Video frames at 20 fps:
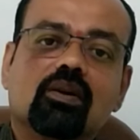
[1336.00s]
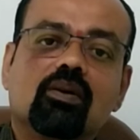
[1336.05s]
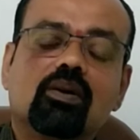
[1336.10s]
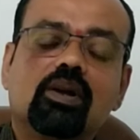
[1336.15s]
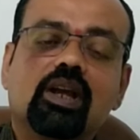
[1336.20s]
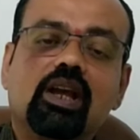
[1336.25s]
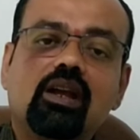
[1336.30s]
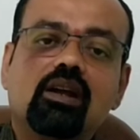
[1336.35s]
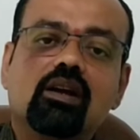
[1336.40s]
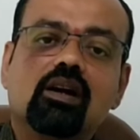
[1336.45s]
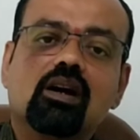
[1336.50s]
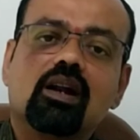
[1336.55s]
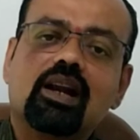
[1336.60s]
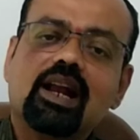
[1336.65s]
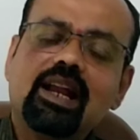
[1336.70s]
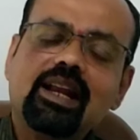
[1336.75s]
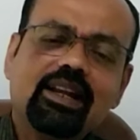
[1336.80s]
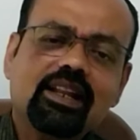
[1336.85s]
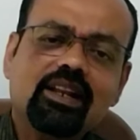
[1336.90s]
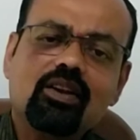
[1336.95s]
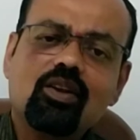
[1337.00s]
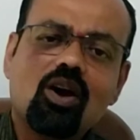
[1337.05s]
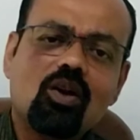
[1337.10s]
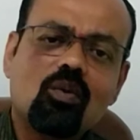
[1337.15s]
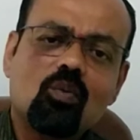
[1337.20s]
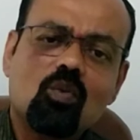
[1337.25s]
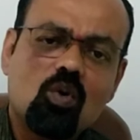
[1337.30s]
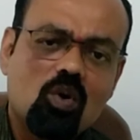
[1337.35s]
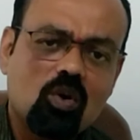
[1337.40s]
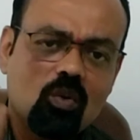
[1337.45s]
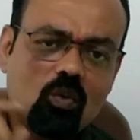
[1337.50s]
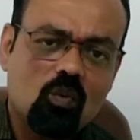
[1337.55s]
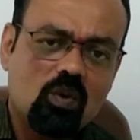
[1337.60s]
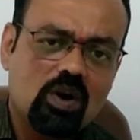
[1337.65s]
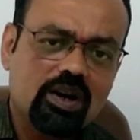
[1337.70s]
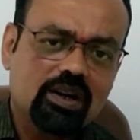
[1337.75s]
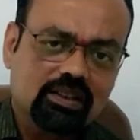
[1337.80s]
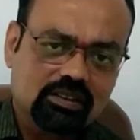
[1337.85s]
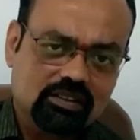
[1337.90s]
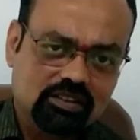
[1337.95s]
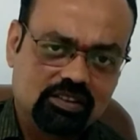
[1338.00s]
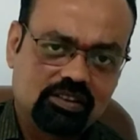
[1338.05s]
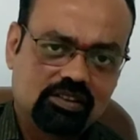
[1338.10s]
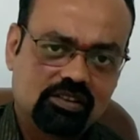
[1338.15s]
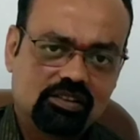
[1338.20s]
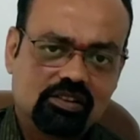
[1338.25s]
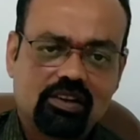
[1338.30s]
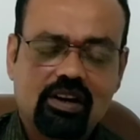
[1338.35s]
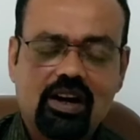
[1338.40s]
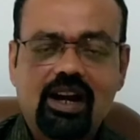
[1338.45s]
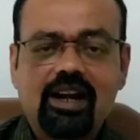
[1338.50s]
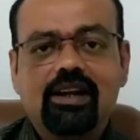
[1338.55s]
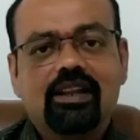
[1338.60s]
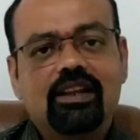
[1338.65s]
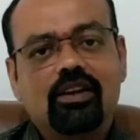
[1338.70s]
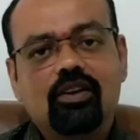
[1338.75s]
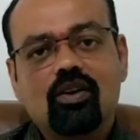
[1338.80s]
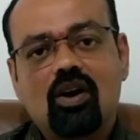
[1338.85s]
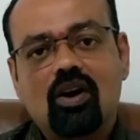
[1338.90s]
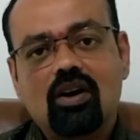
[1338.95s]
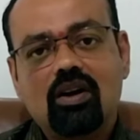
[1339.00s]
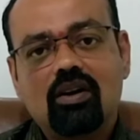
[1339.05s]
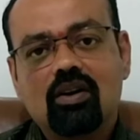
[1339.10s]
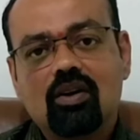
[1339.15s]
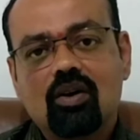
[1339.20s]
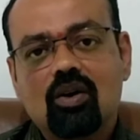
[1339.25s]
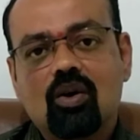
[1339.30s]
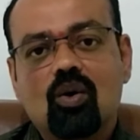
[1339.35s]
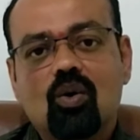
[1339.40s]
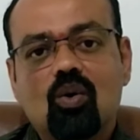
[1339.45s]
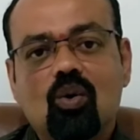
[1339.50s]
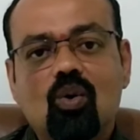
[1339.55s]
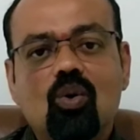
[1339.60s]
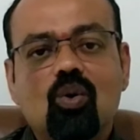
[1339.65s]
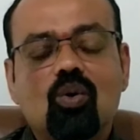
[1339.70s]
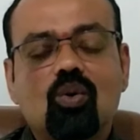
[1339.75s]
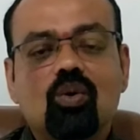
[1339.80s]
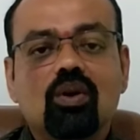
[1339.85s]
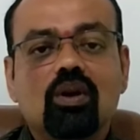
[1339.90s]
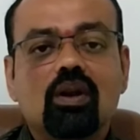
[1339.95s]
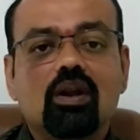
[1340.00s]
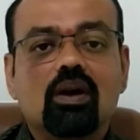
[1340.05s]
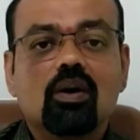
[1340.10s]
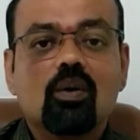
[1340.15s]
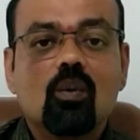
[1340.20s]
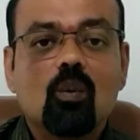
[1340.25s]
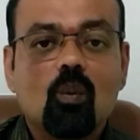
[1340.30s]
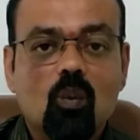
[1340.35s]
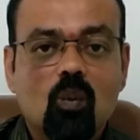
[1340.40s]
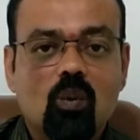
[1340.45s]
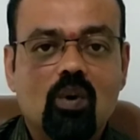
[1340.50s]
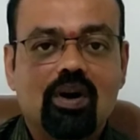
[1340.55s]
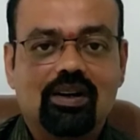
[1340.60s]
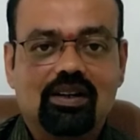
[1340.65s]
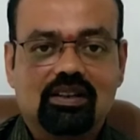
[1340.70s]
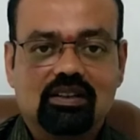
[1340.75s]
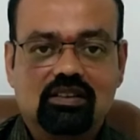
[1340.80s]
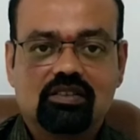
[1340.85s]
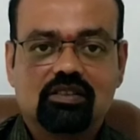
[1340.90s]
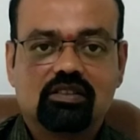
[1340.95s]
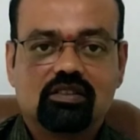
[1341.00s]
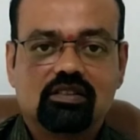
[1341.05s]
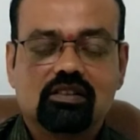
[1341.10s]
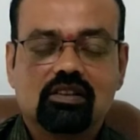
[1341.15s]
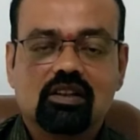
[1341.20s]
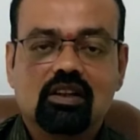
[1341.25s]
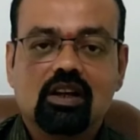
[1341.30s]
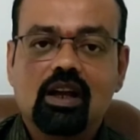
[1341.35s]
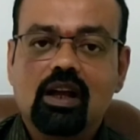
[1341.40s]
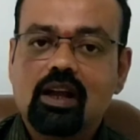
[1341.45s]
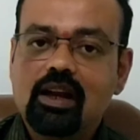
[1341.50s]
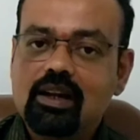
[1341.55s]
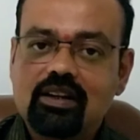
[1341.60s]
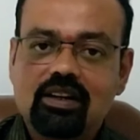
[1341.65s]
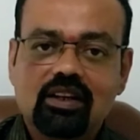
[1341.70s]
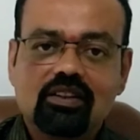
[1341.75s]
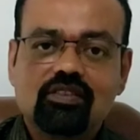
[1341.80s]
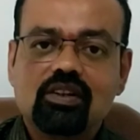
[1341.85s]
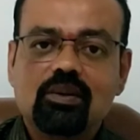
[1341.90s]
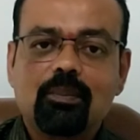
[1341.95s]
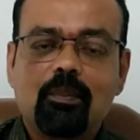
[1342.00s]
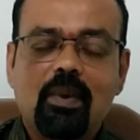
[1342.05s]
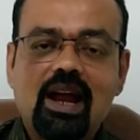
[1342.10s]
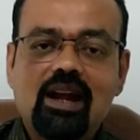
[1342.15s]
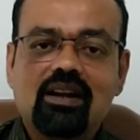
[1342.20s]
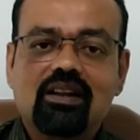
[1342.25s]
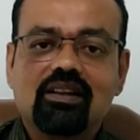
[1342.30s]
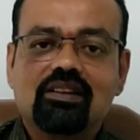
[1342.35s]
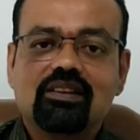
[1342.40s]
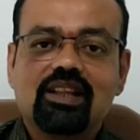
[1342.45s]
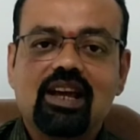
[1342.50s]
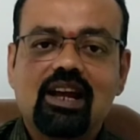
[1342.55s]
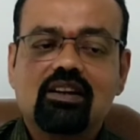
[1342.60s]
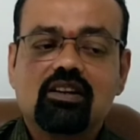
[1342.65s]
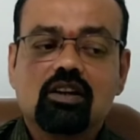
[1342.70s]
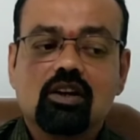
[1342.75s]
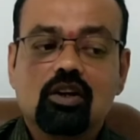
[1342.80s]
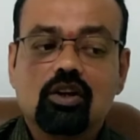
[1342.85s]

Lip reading: Okay? Write in your own words. Write in your own words. It doesn't matter